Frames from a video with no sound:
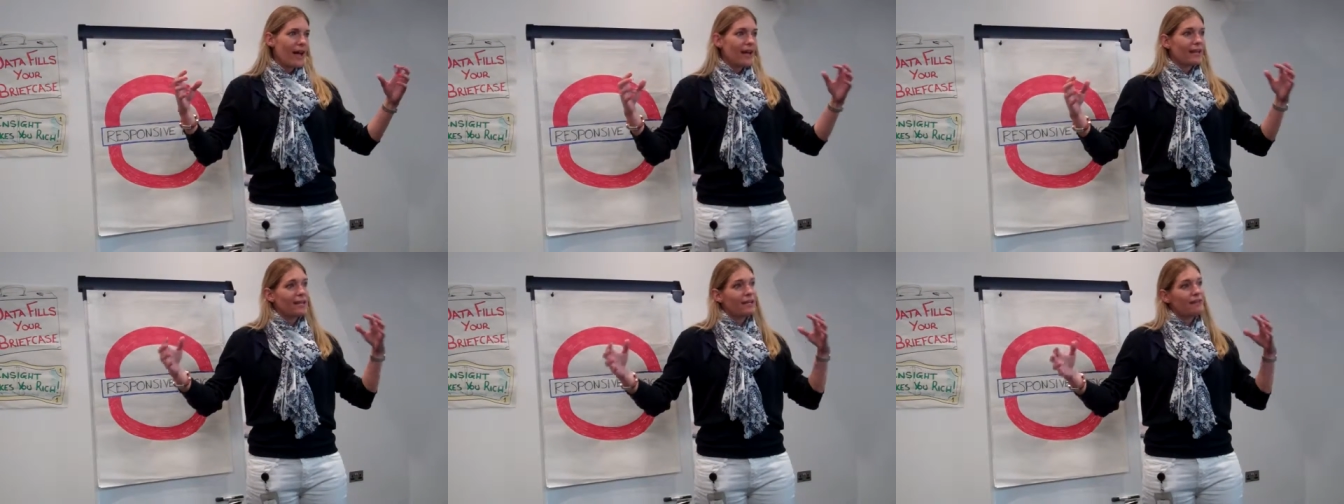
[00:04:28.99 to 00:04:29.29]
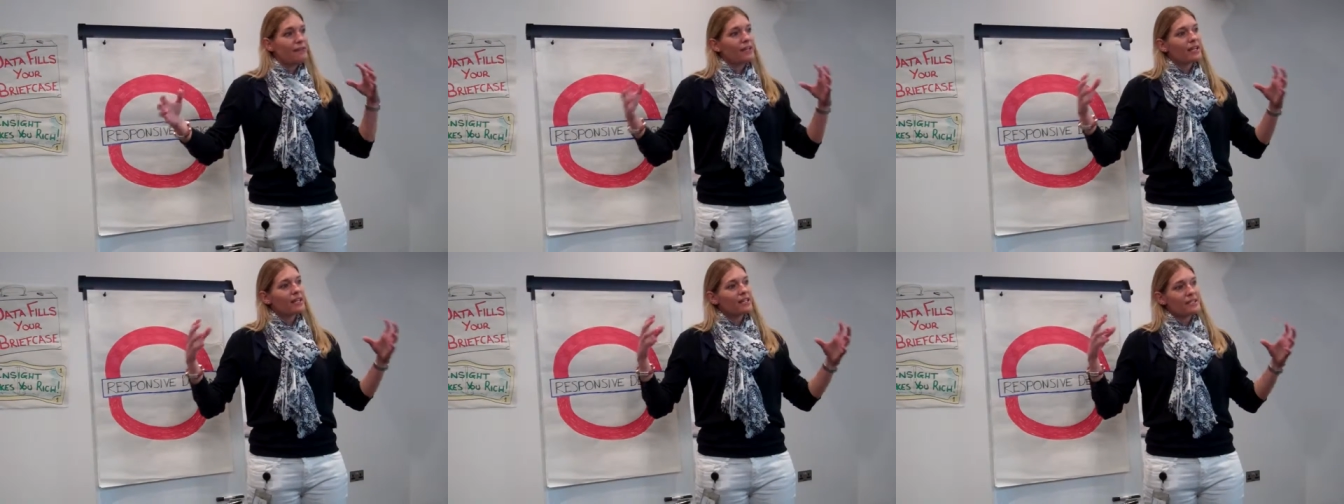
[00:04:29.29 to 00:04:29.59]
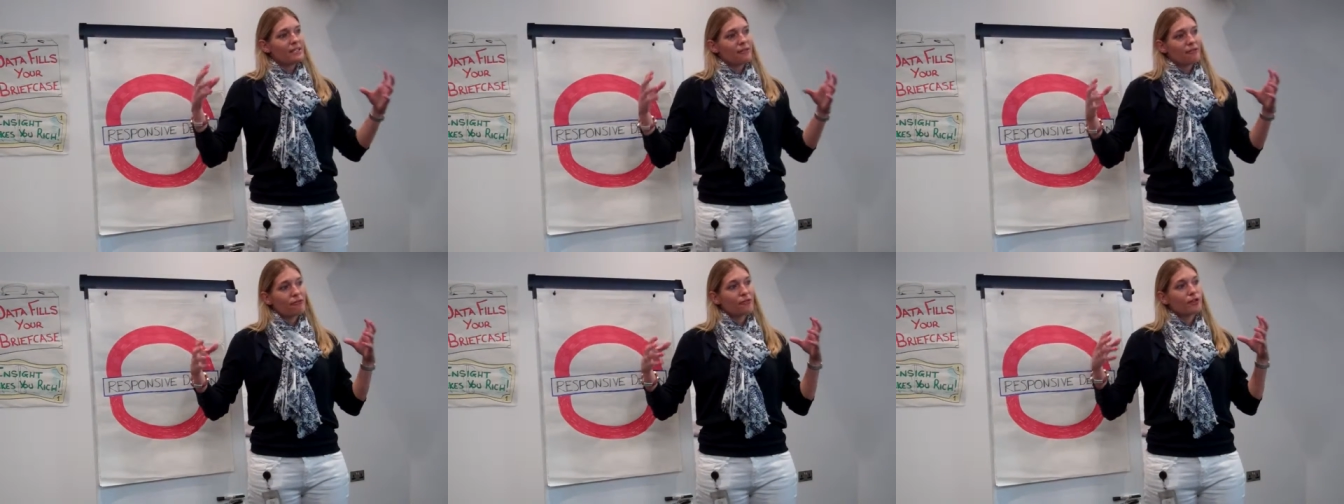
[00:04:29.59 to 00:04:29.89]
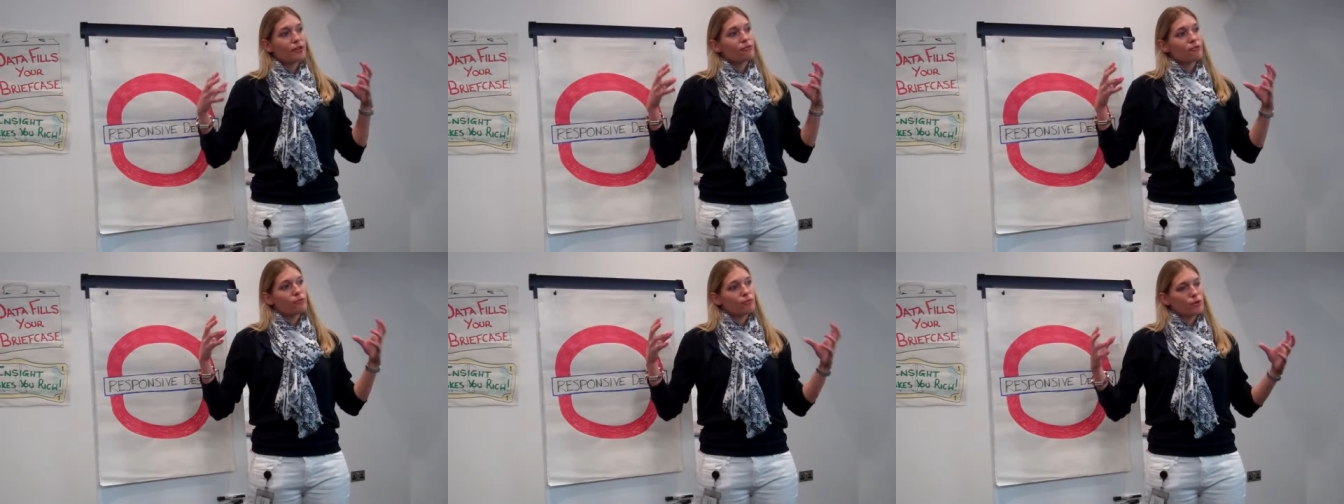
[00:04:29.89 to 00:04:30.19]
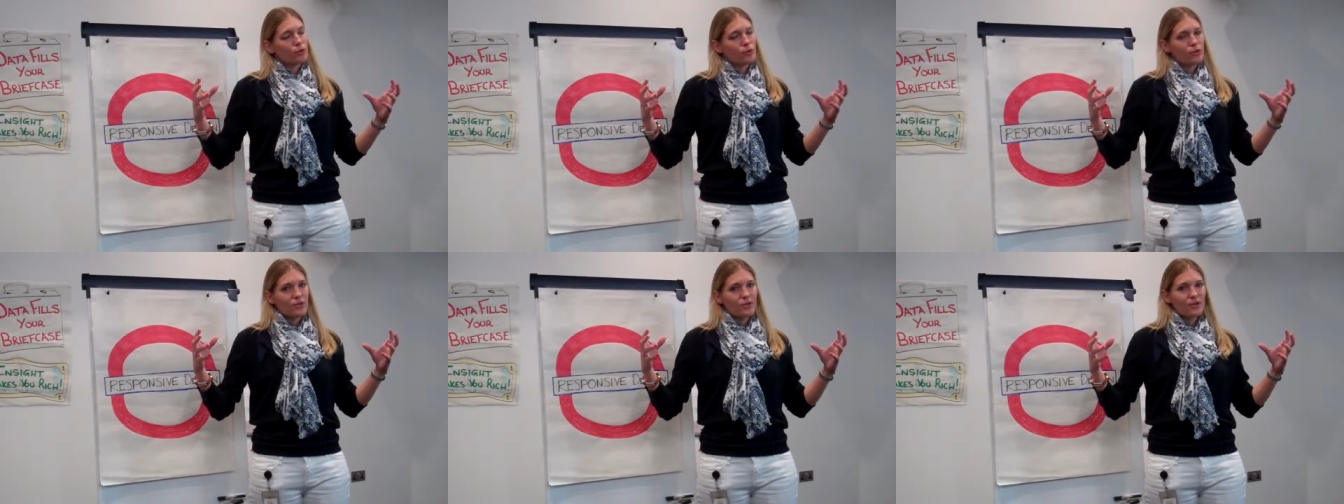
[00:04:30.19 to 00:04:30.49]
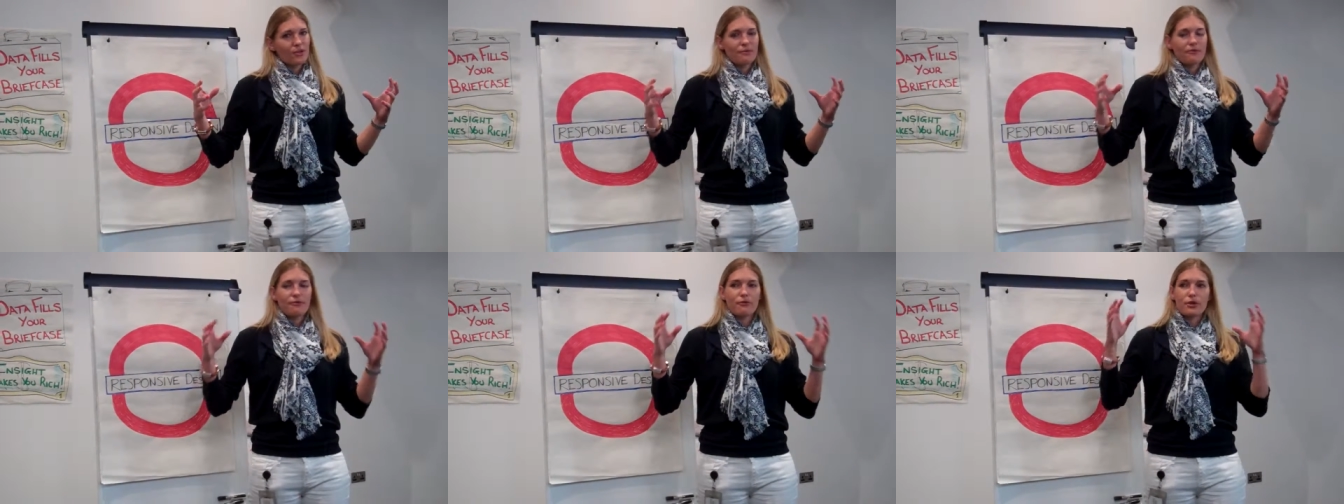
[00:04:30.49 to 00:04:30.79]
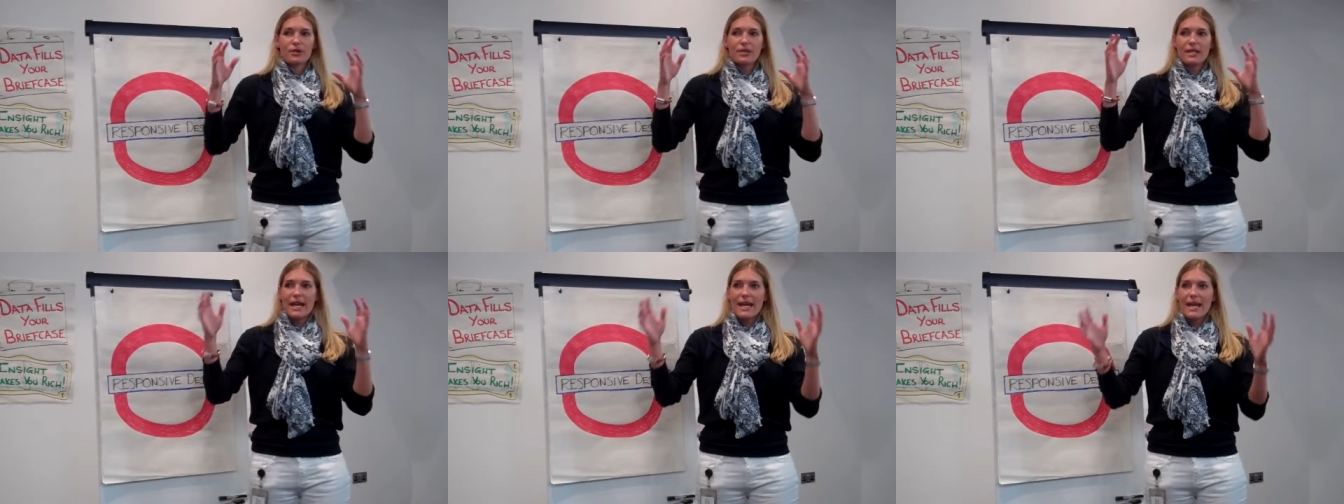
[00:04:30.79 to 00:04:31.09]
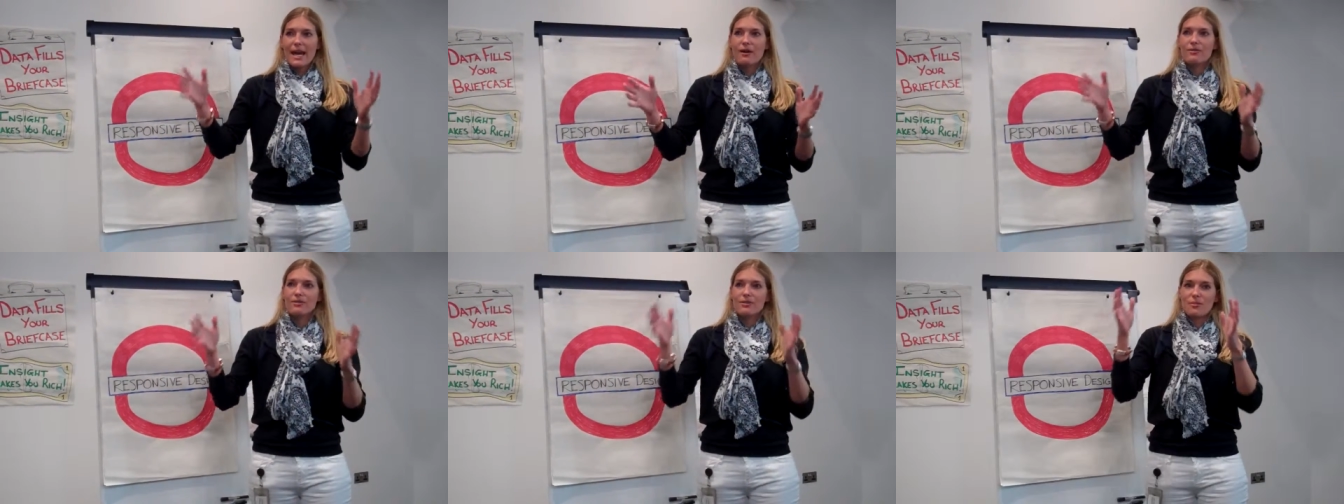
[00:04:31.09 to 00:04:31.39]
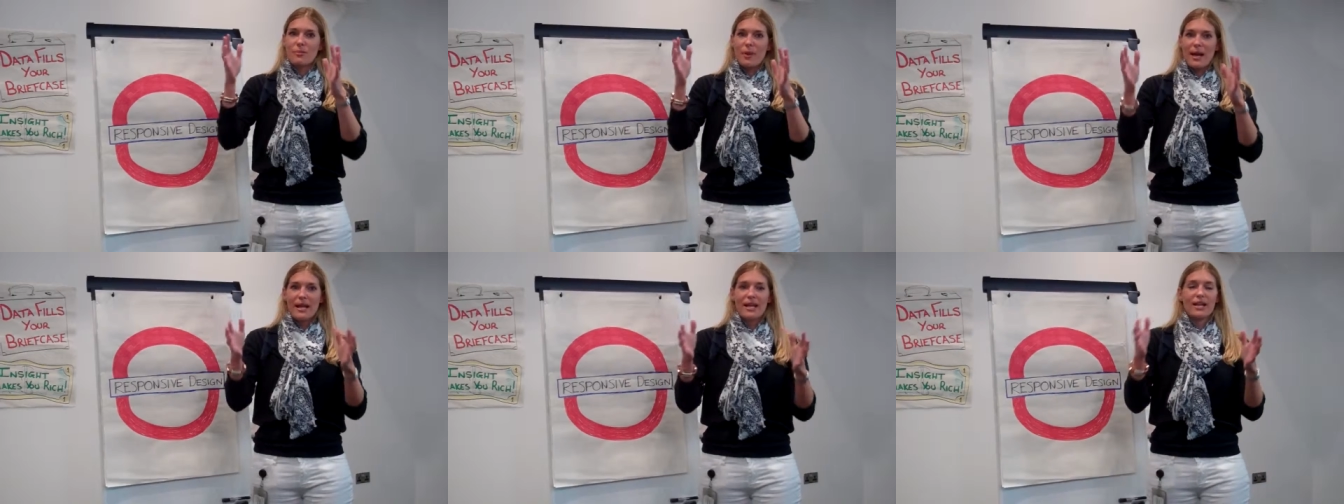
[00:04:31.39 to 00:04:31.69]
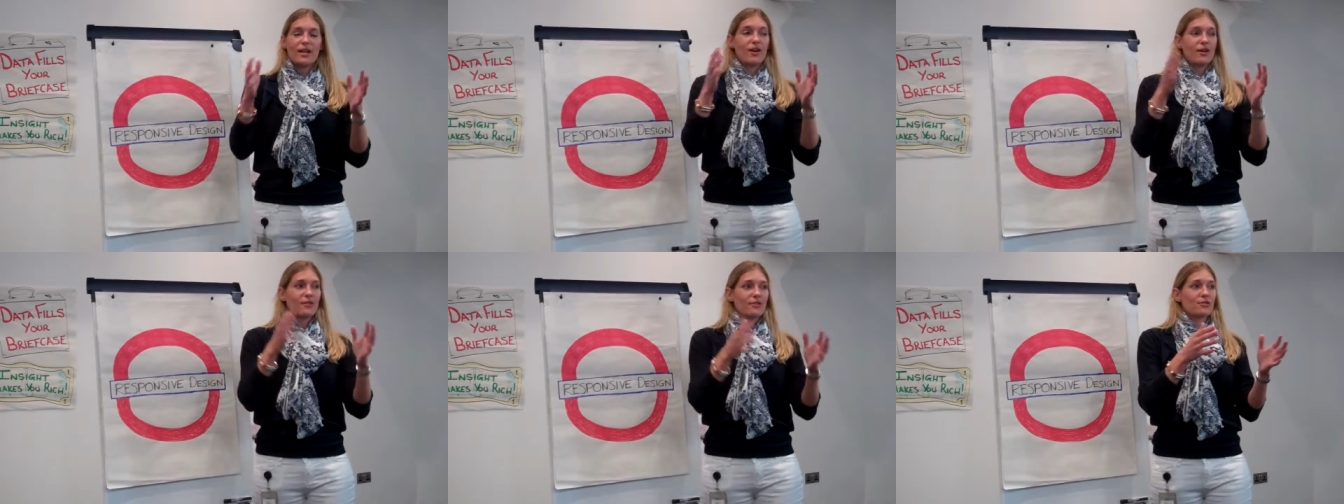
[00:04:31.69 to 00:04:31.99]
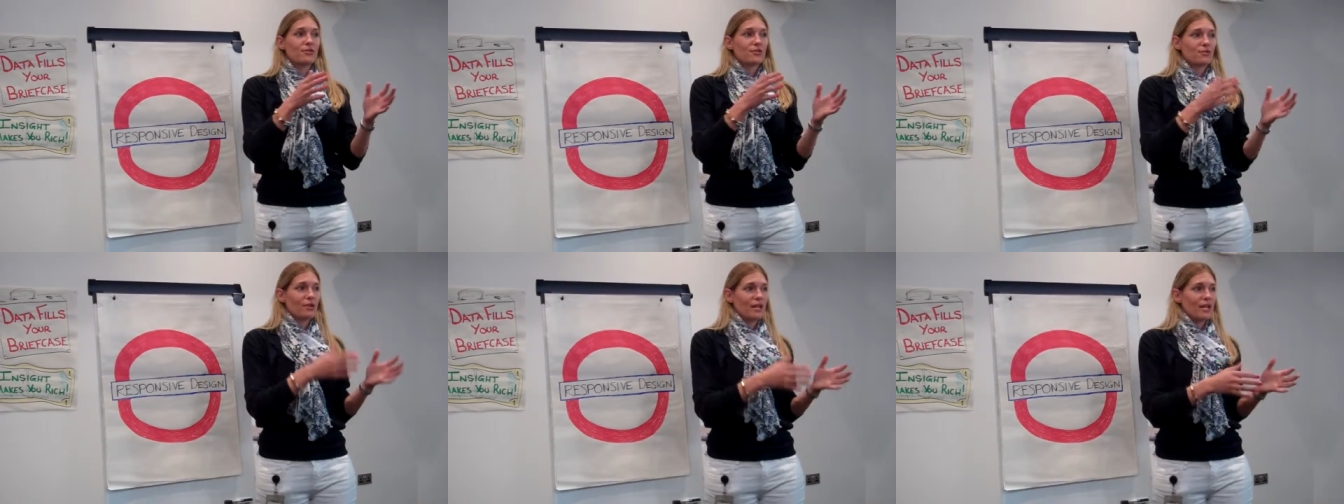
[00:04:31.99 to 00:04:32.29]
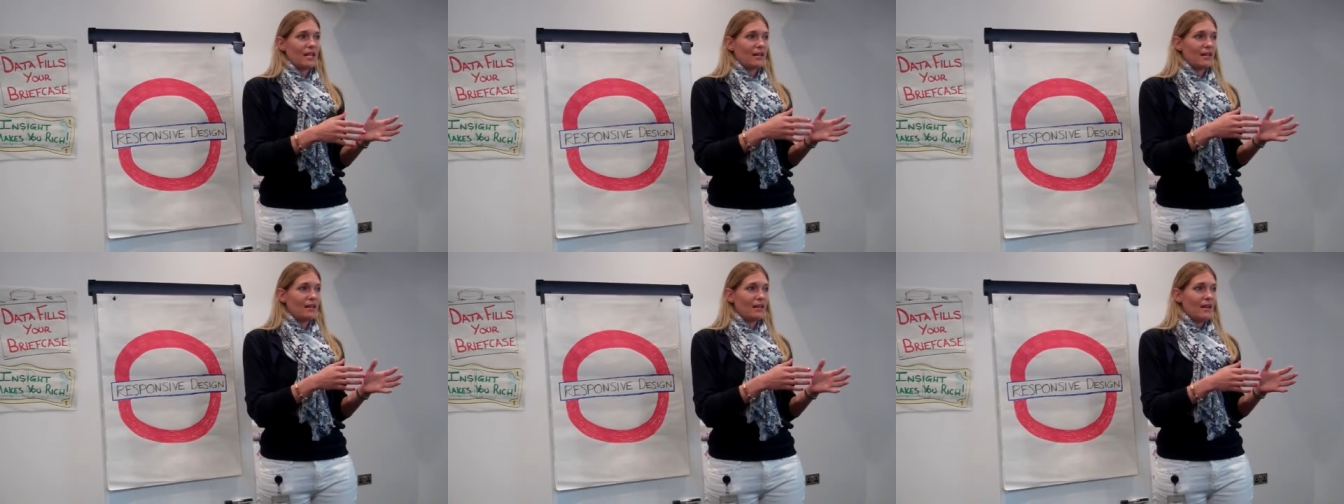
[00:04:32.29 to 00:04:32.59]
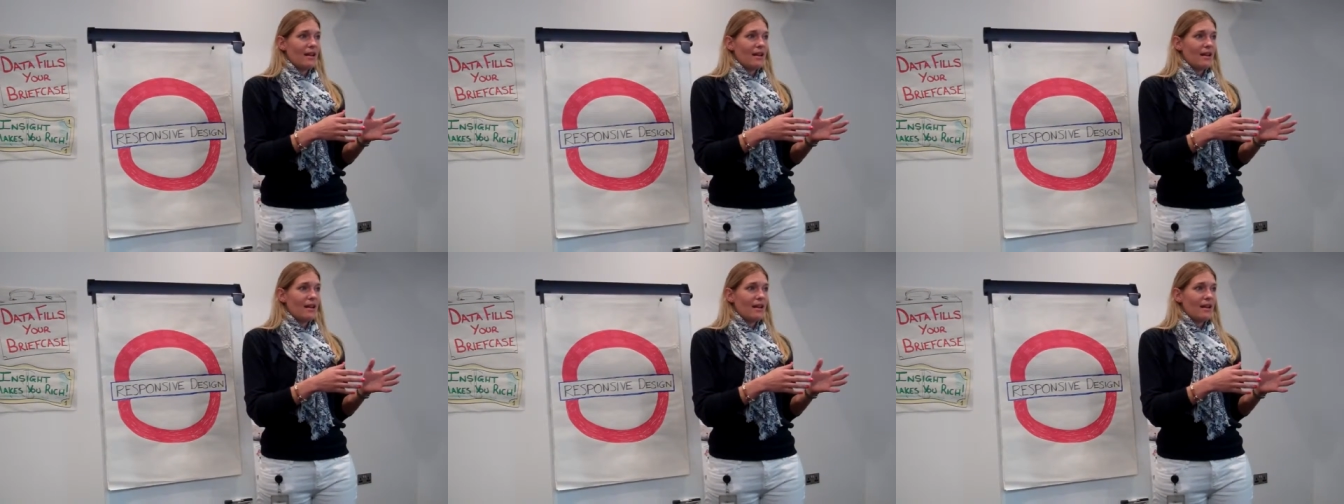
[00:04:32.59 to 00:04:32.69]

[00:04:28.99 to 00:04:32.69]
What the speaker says: and giving it different rules for layout depending on the screen.